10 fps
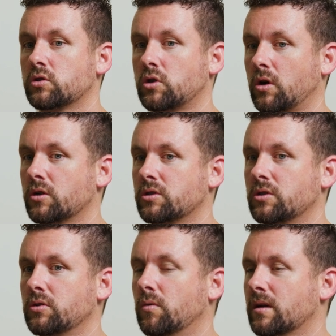
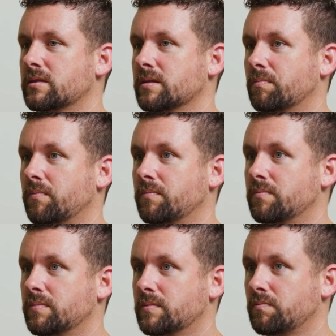church who wants to
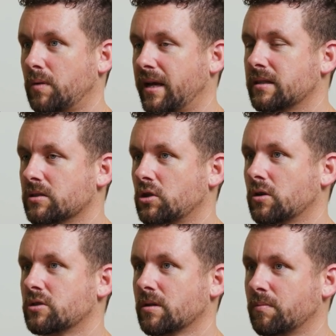plant a
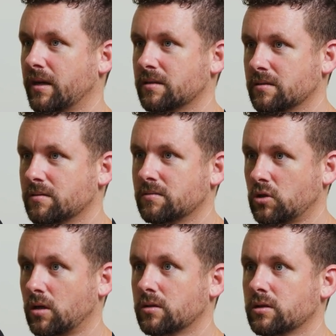church that plants a
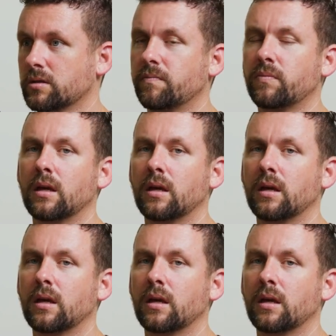church.